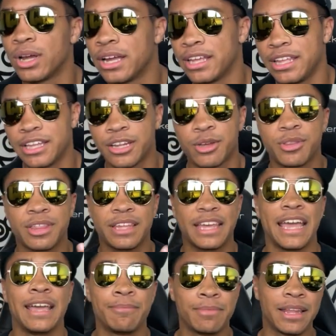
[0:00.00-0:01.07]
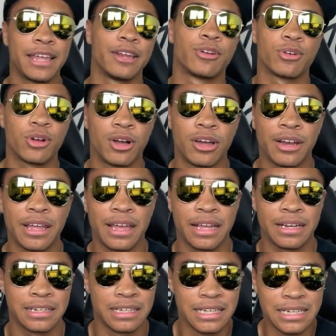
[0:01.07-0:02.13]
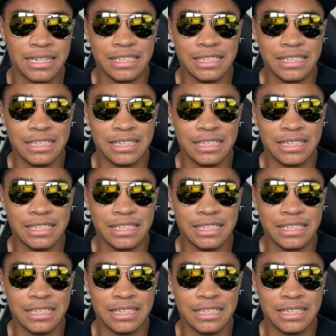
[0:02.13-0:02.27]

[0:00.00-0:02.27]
you know, the game later on, and